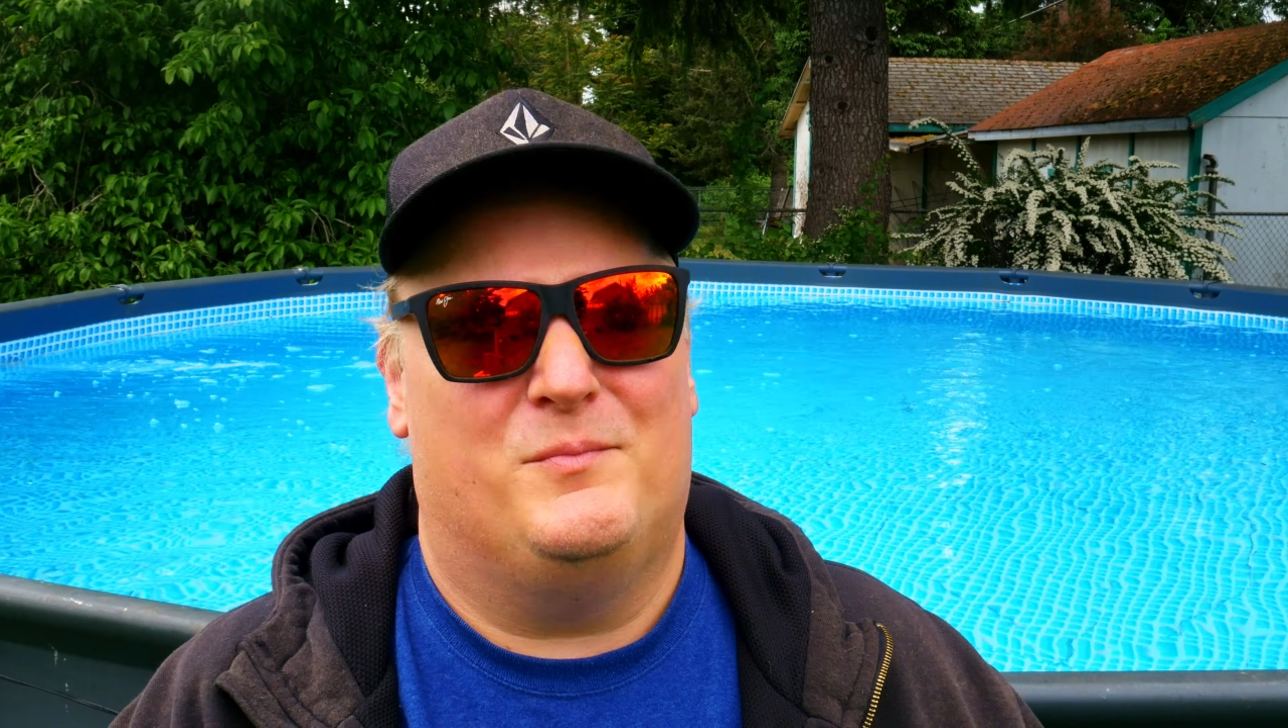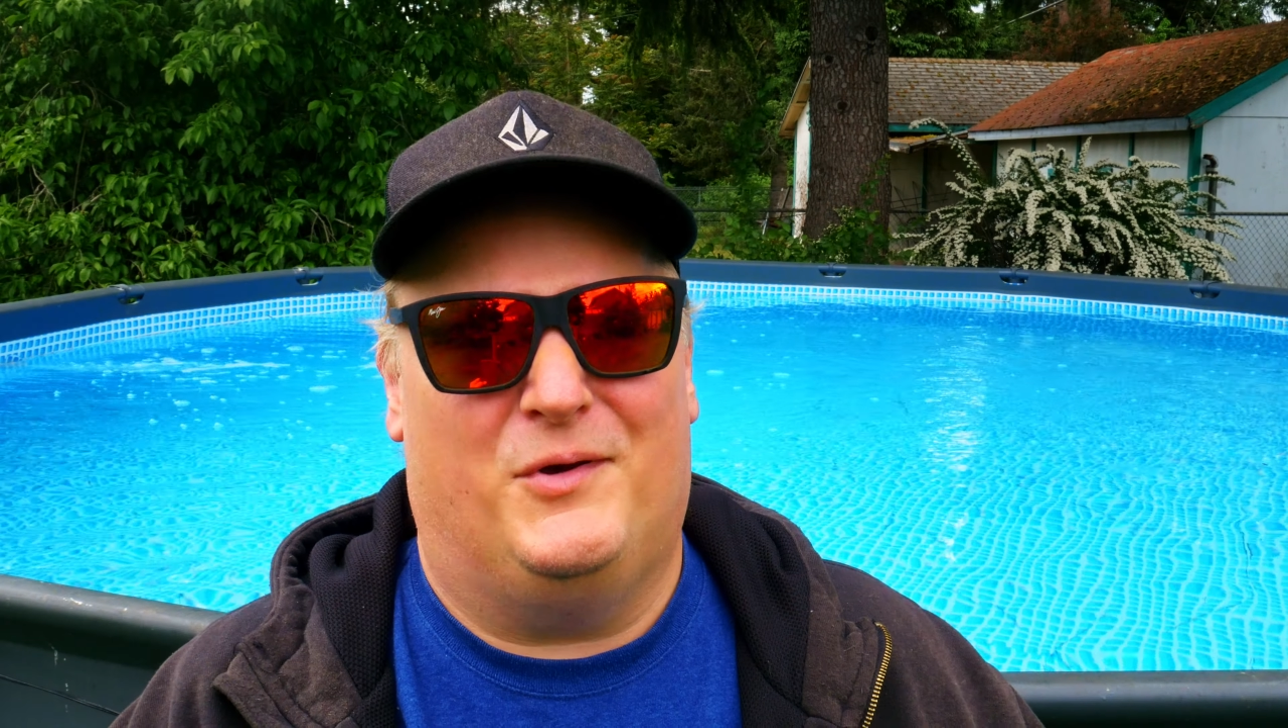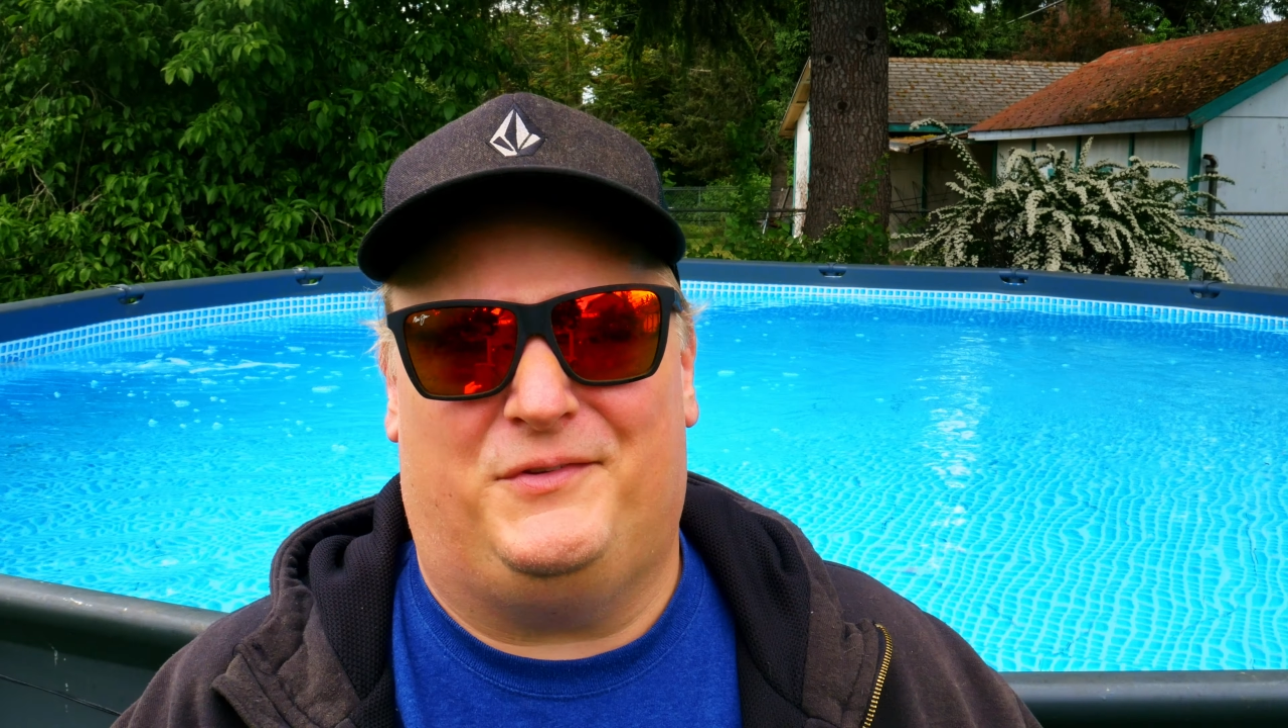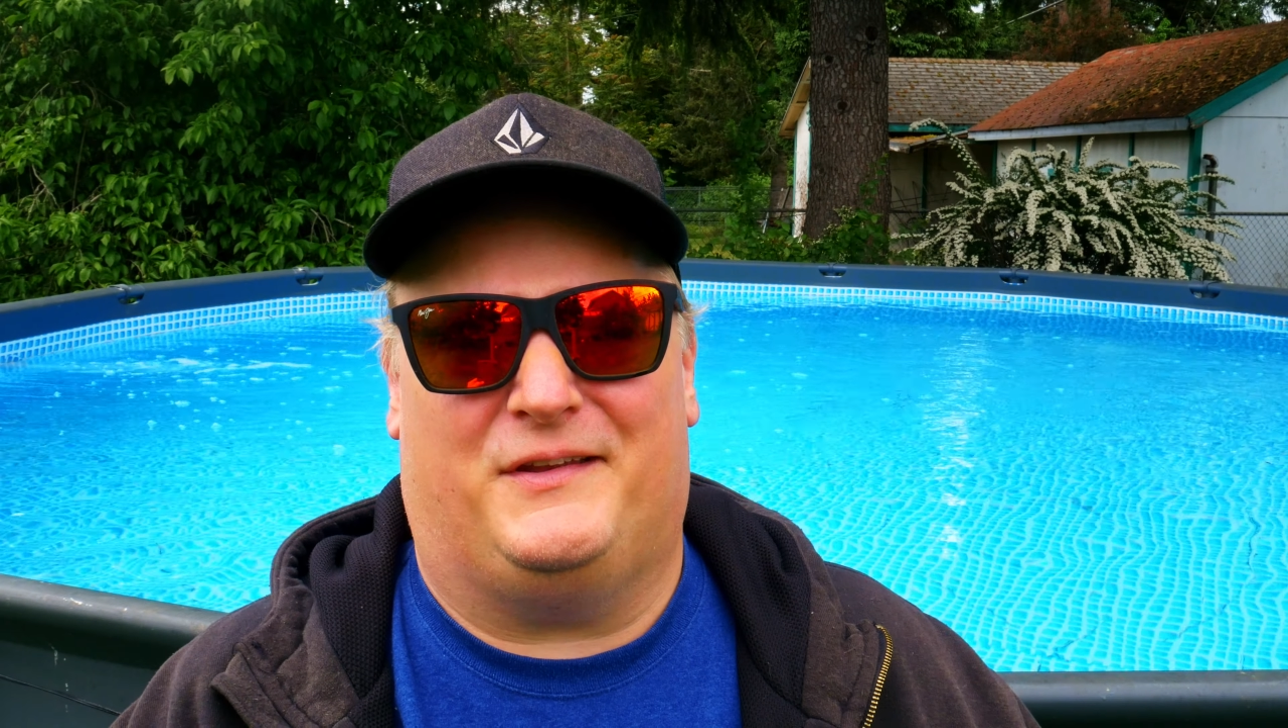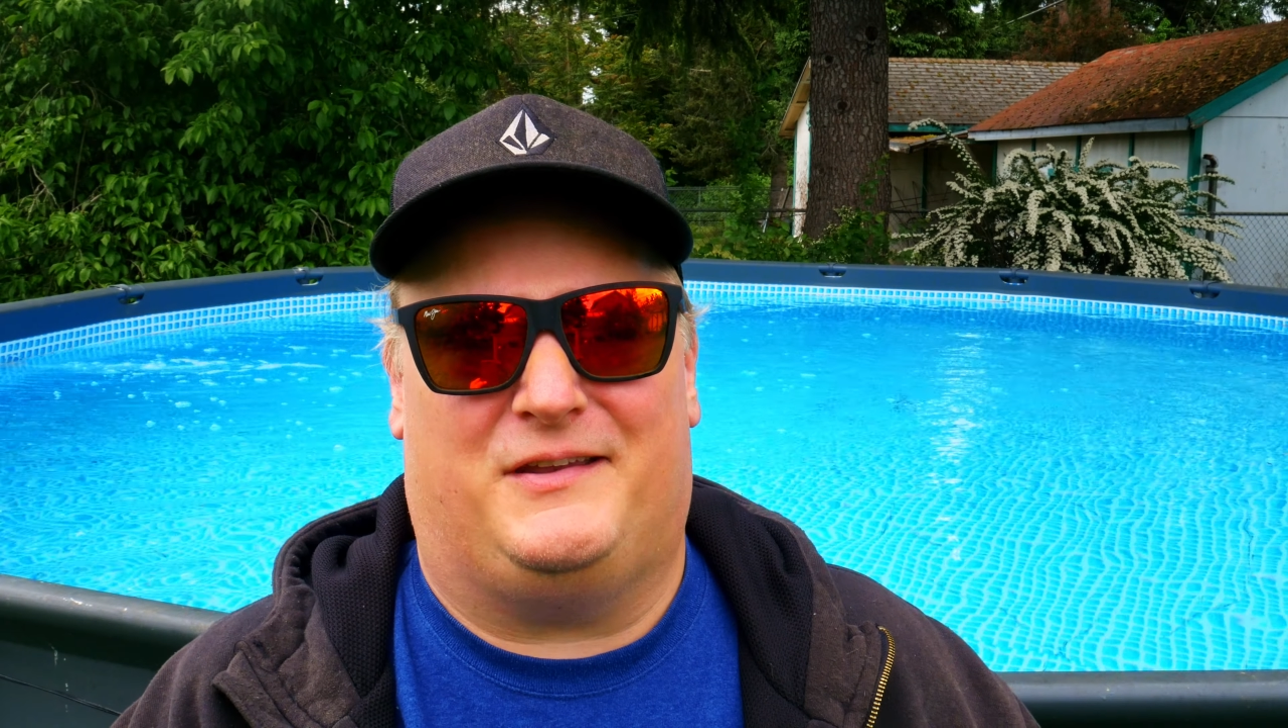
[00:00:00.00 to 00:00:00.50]

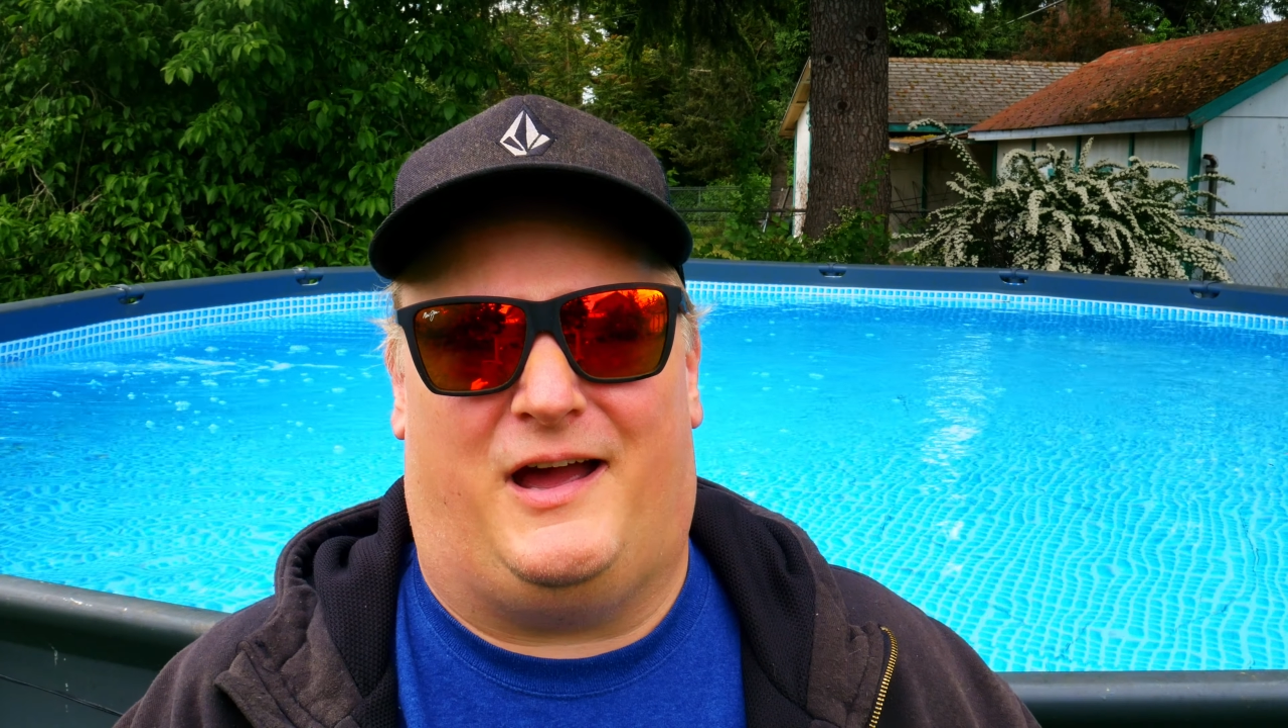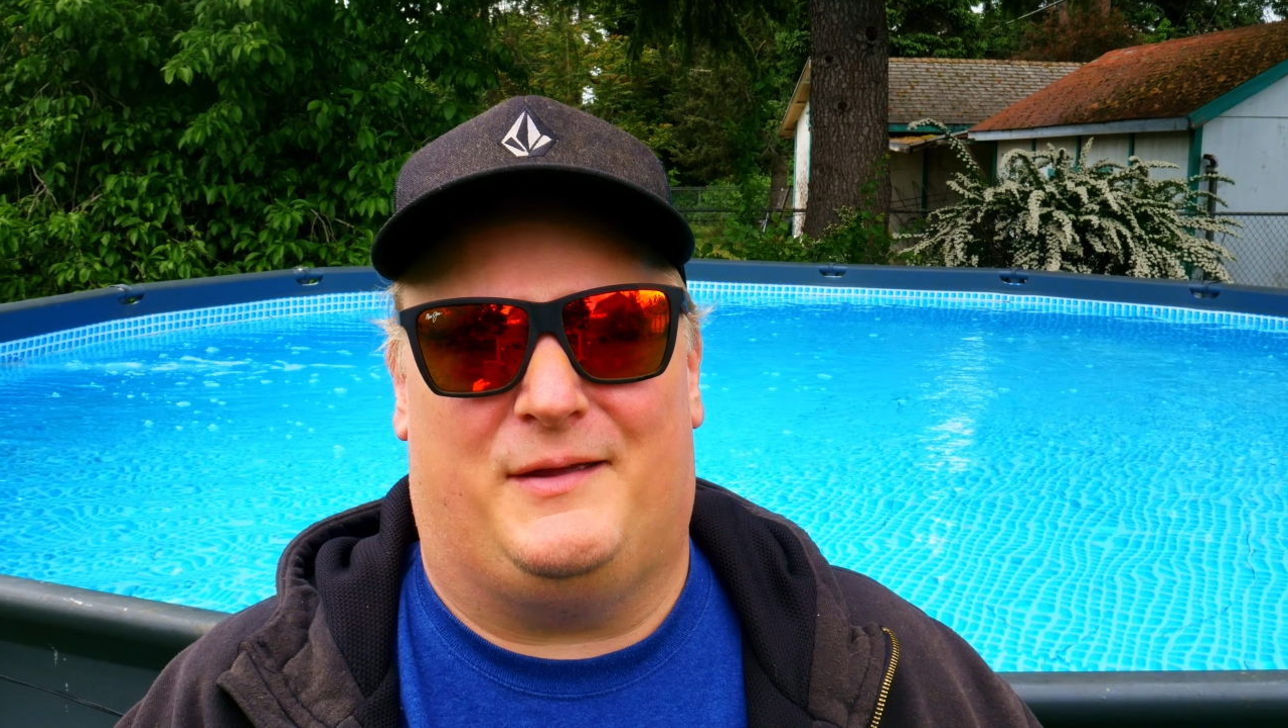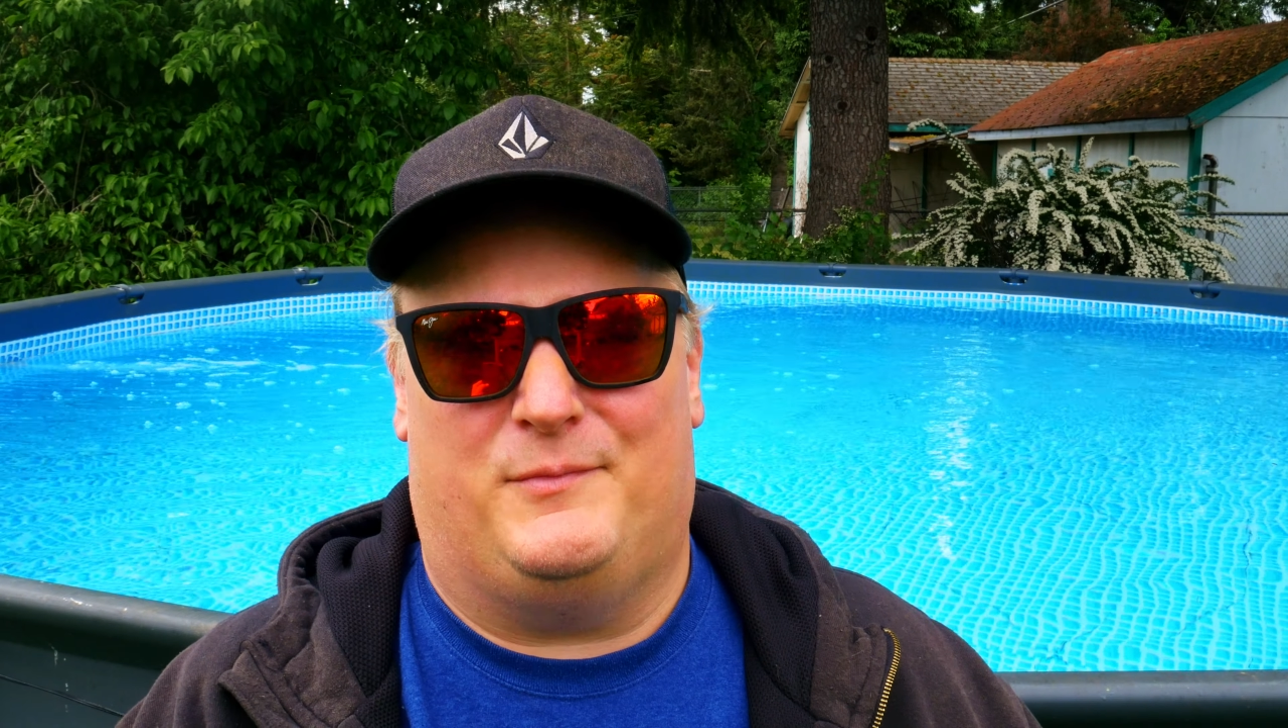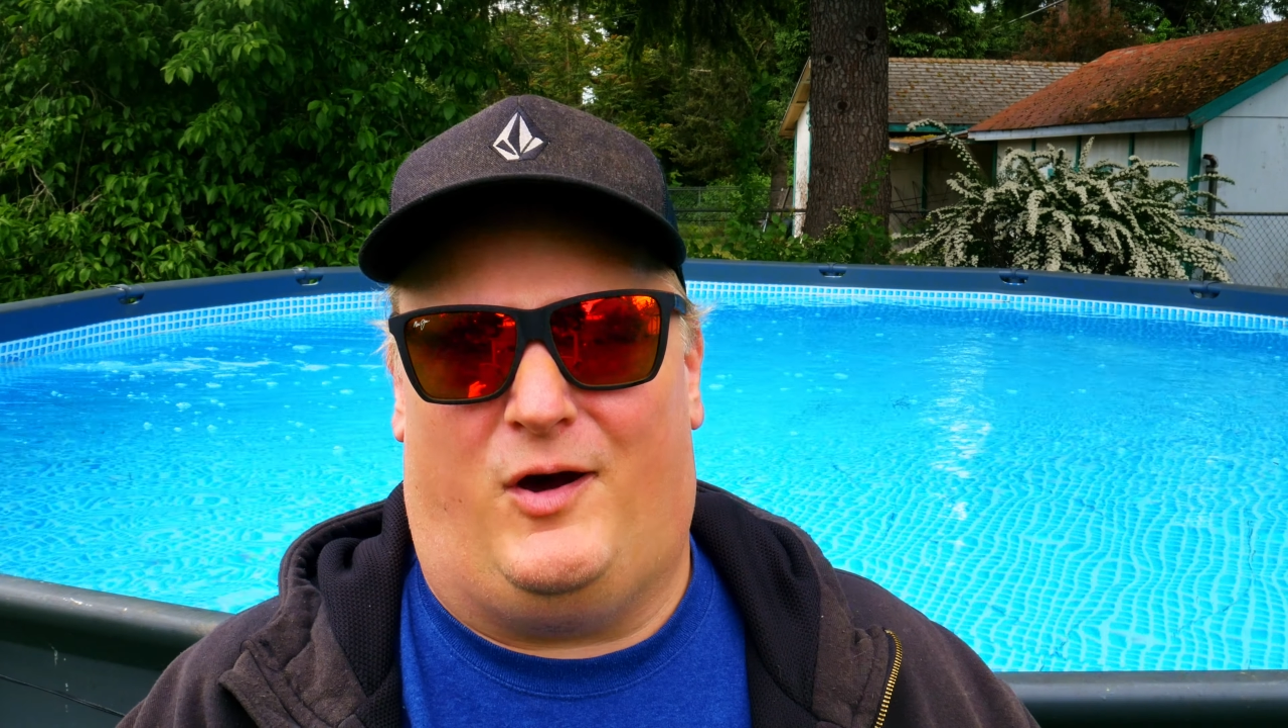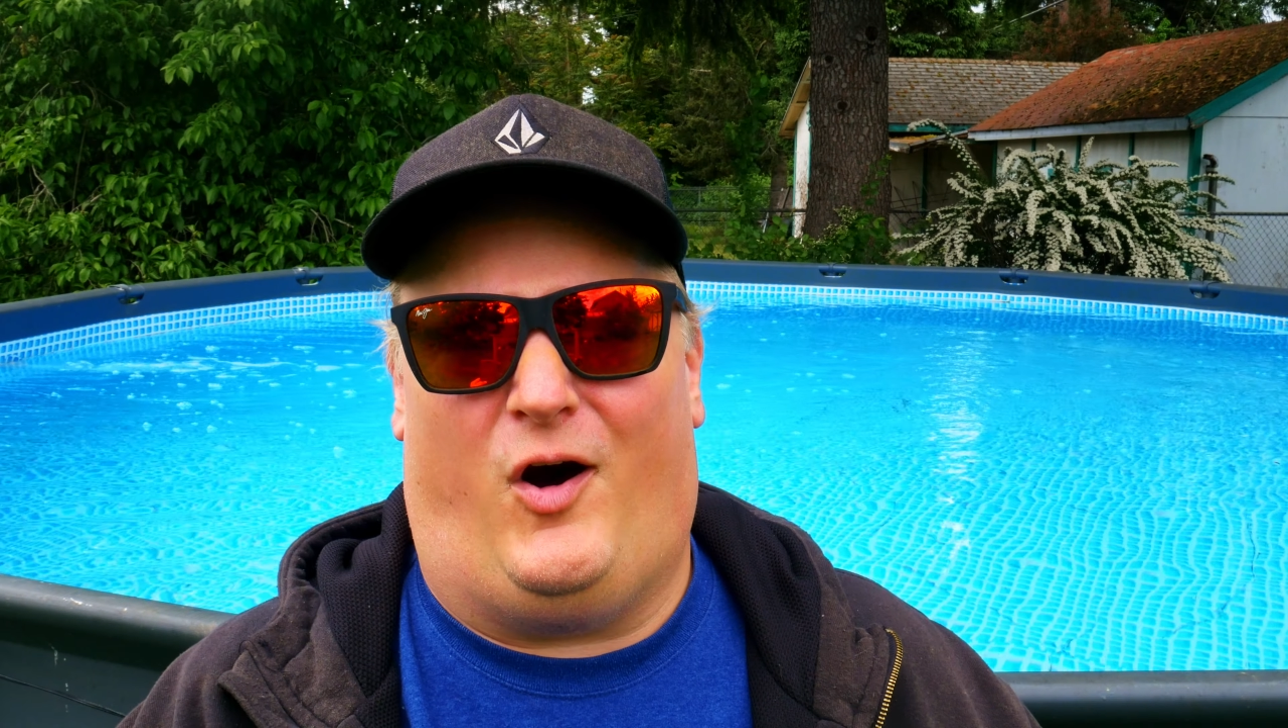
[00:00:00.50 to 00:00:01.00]
Most of the time,